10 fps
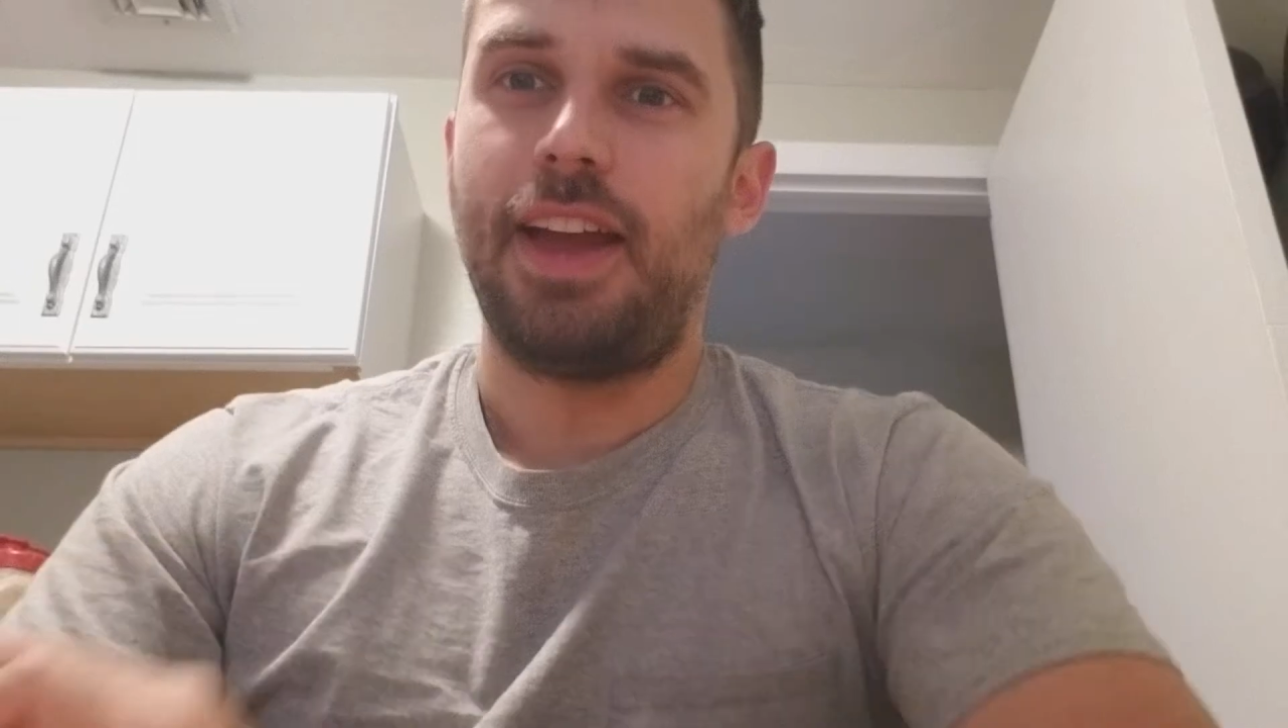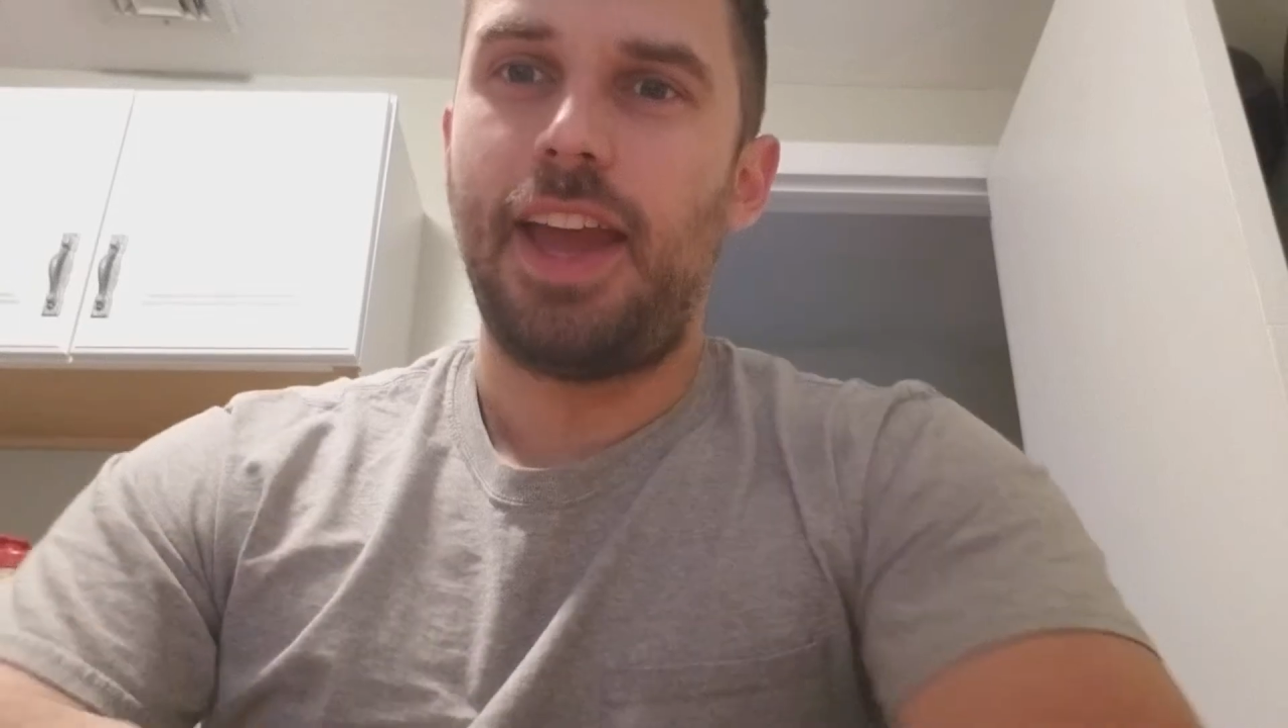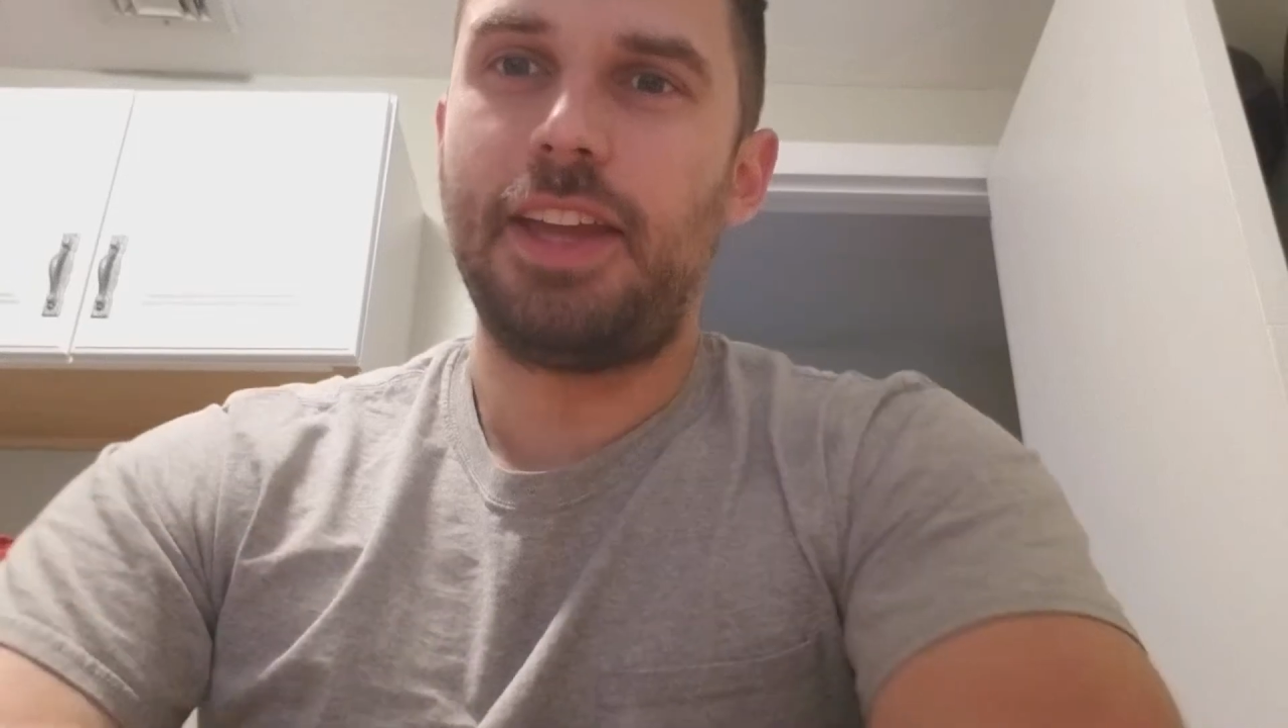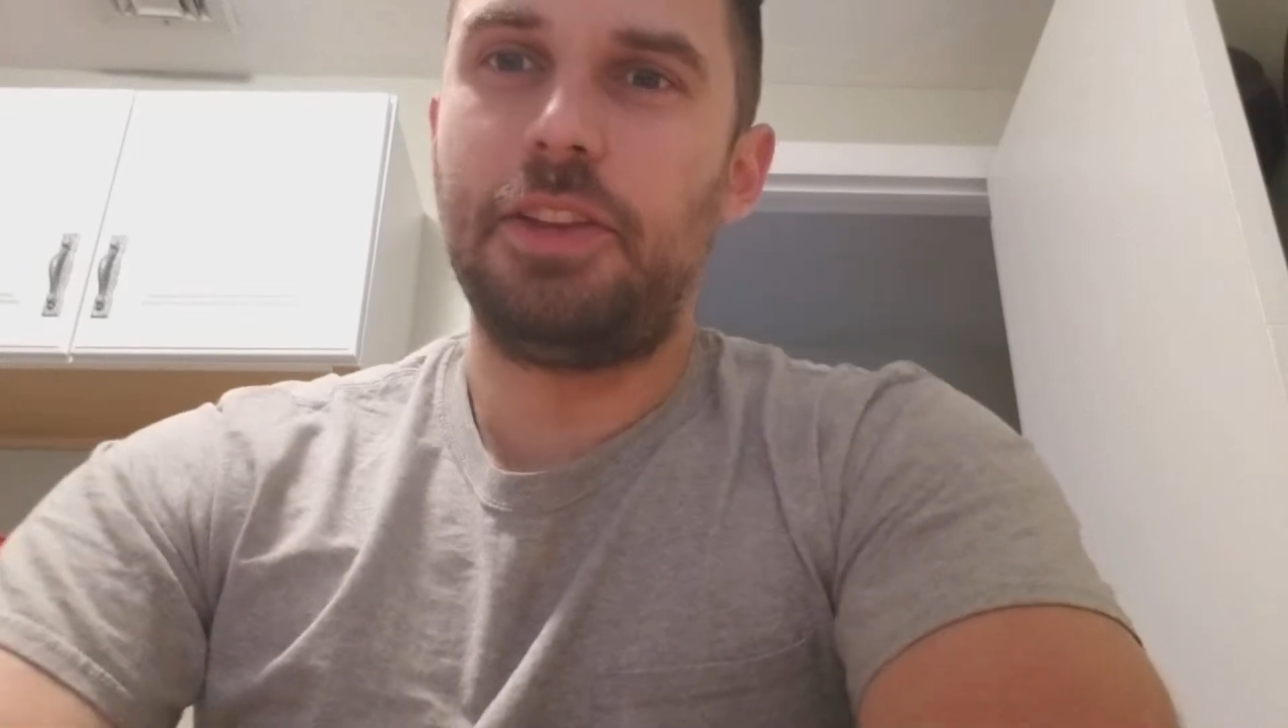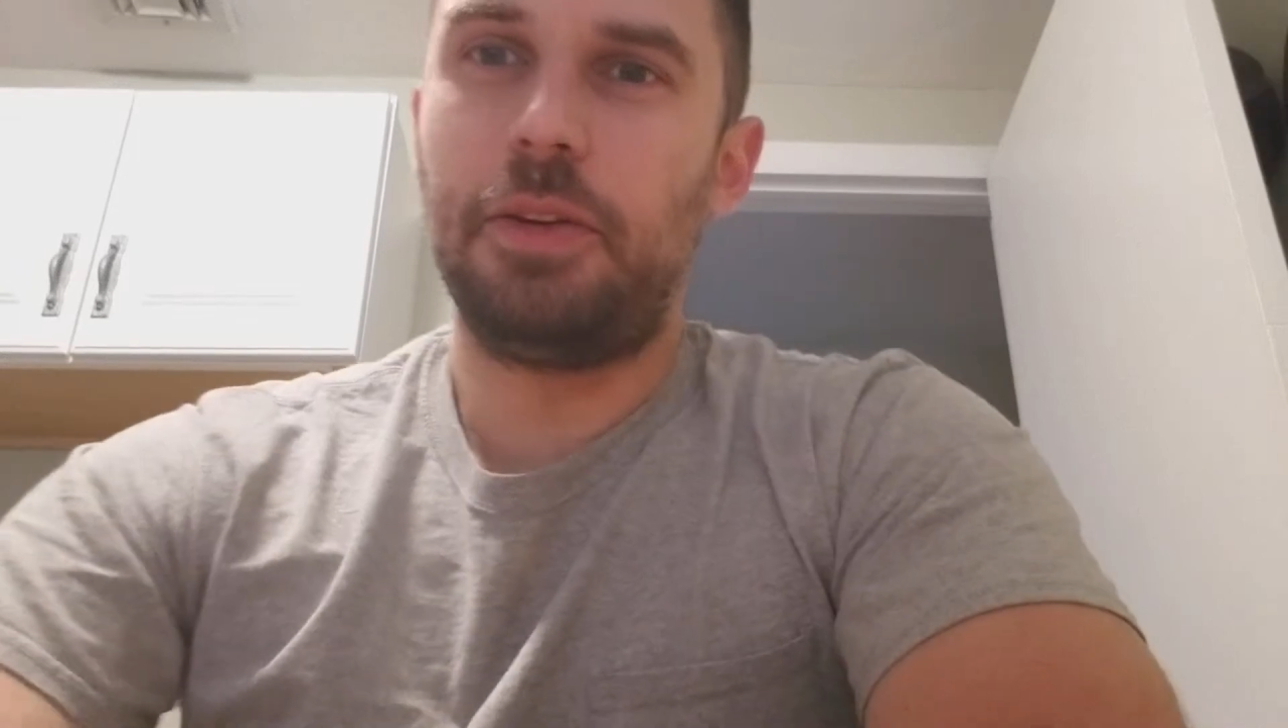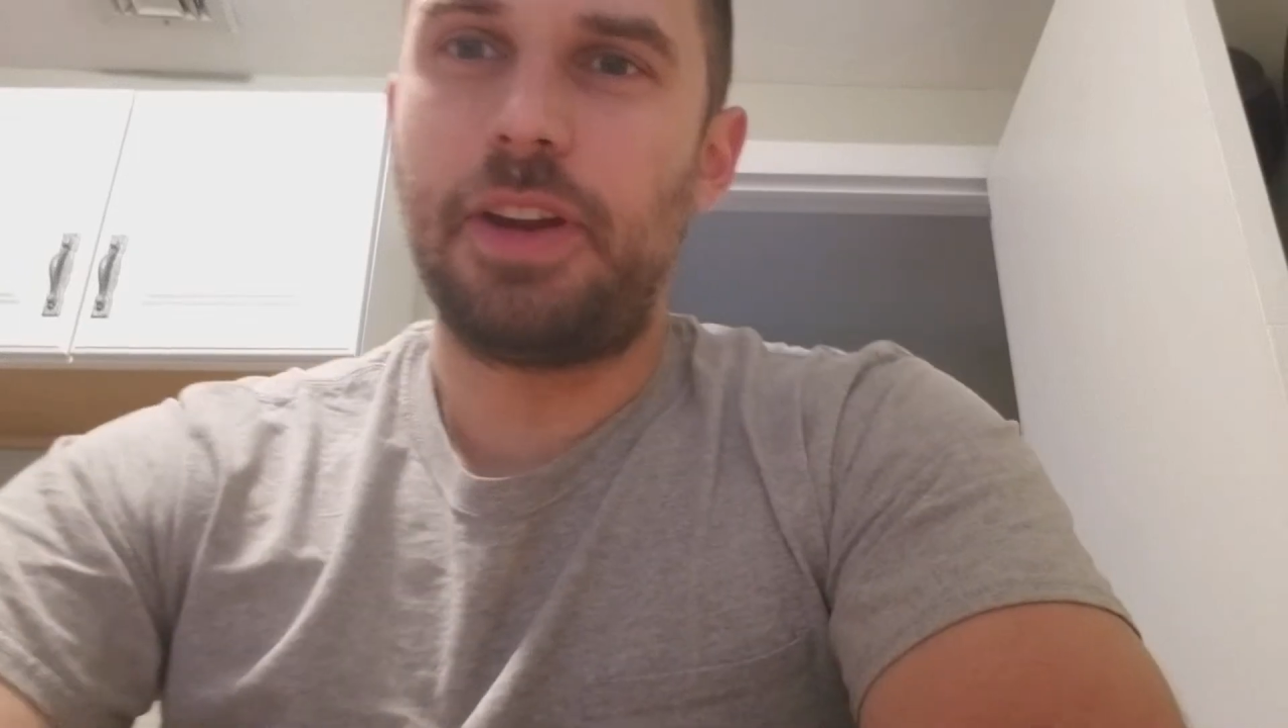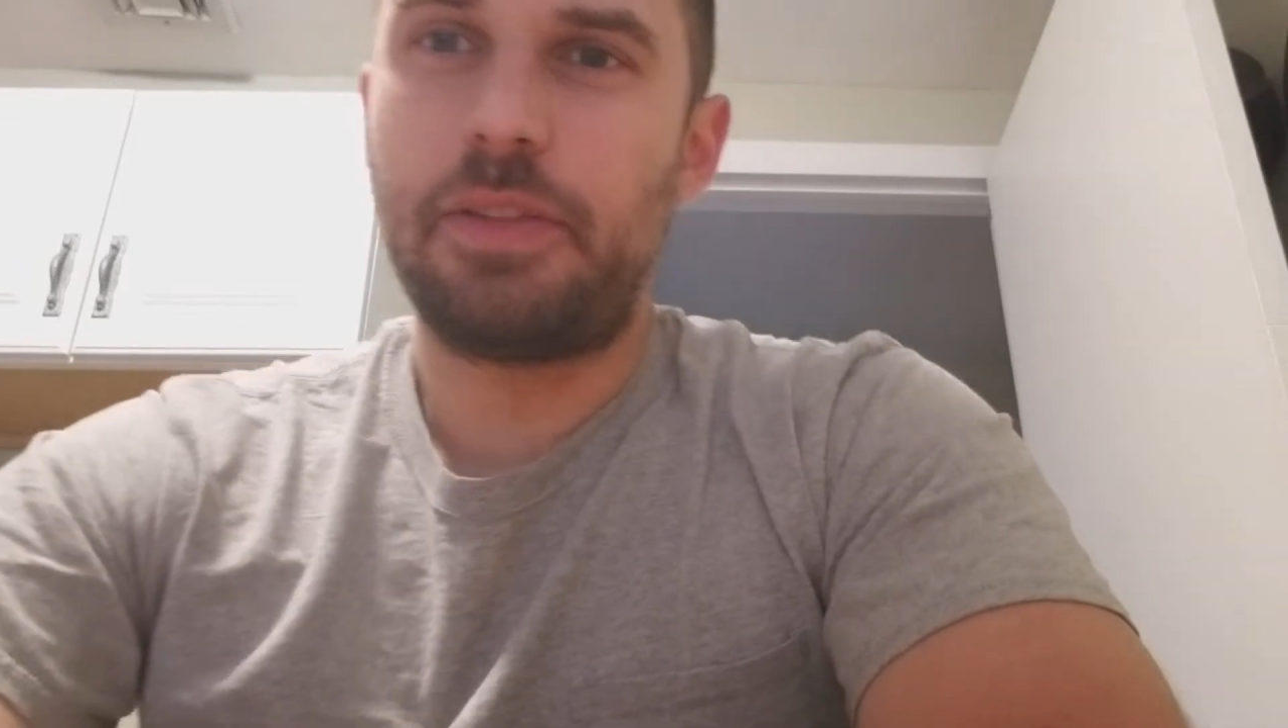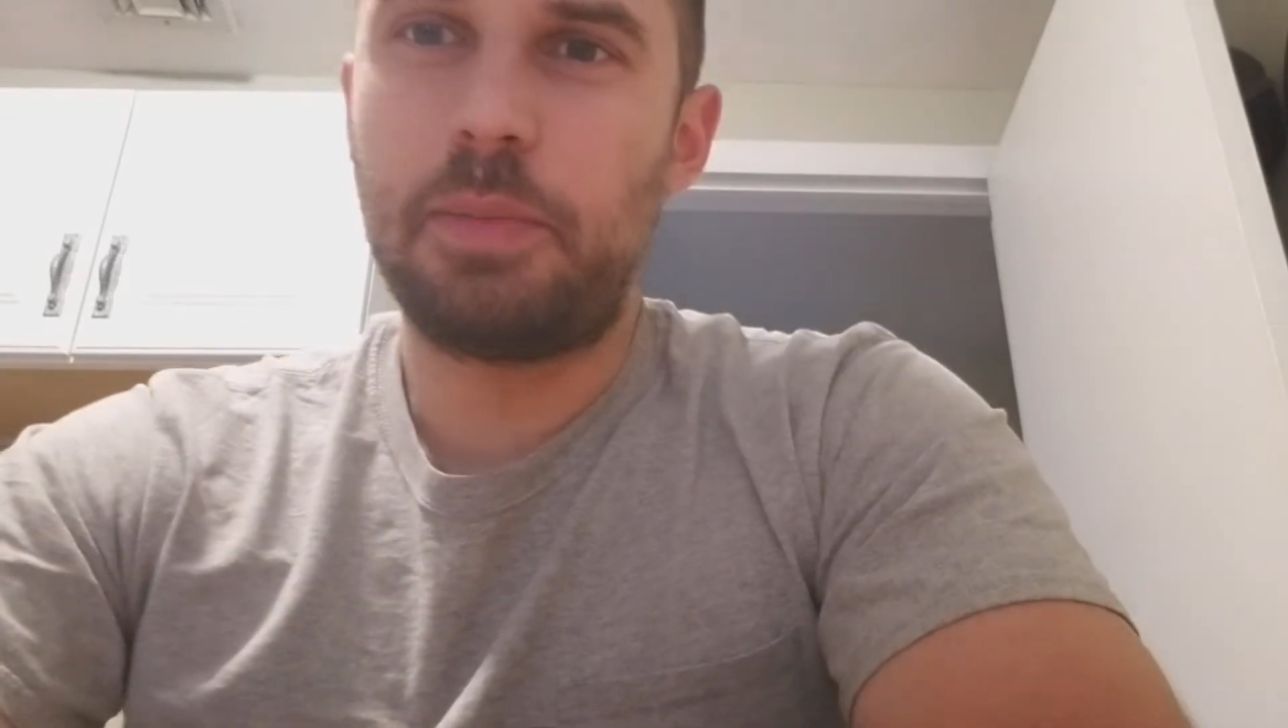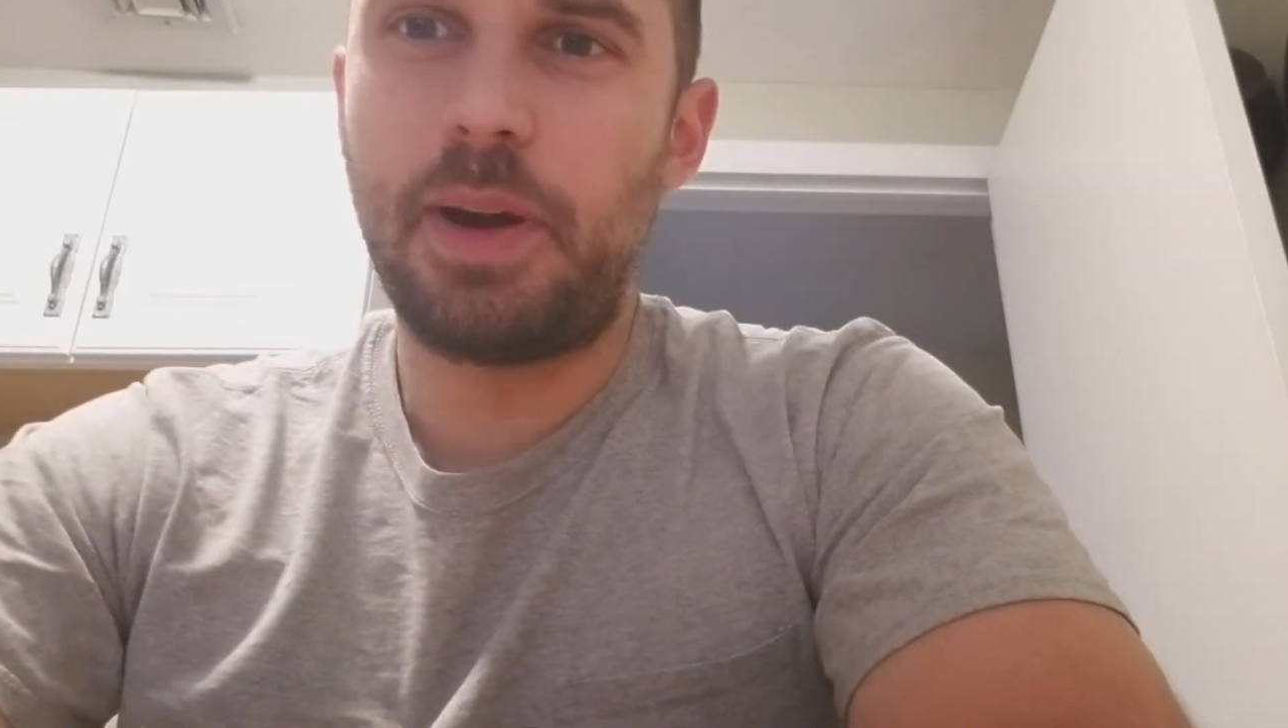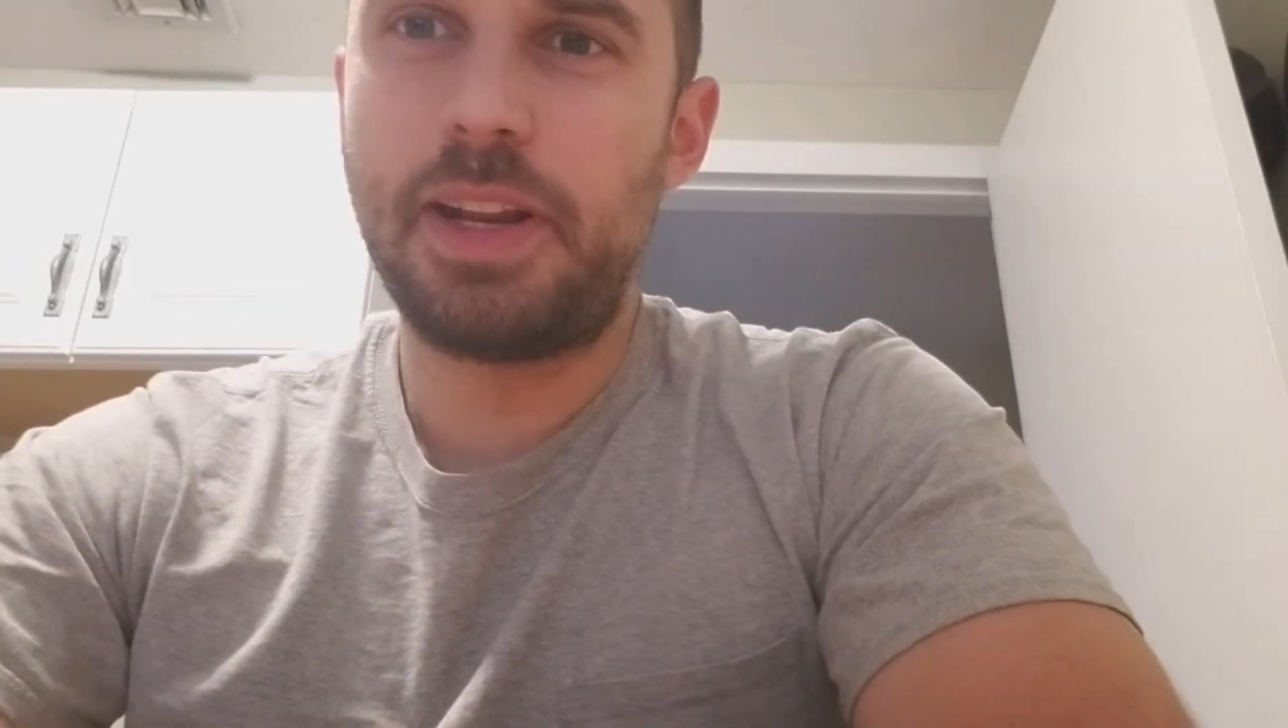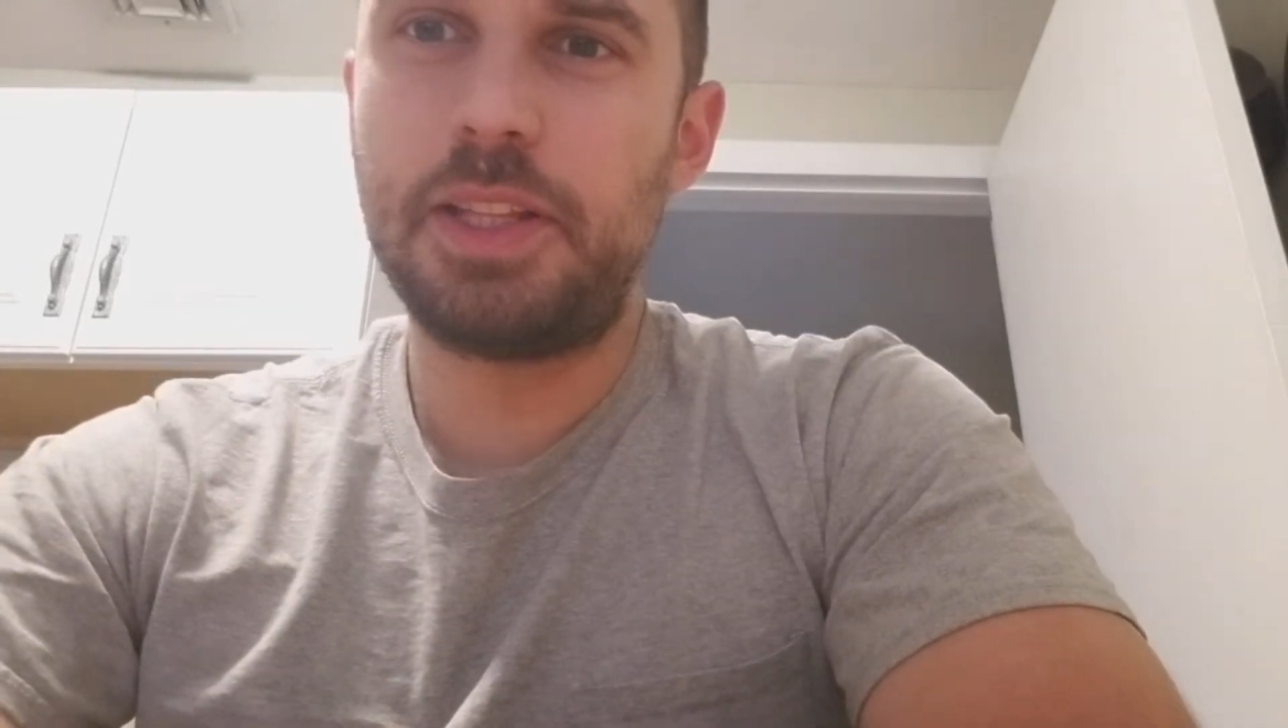How you doing, everybody?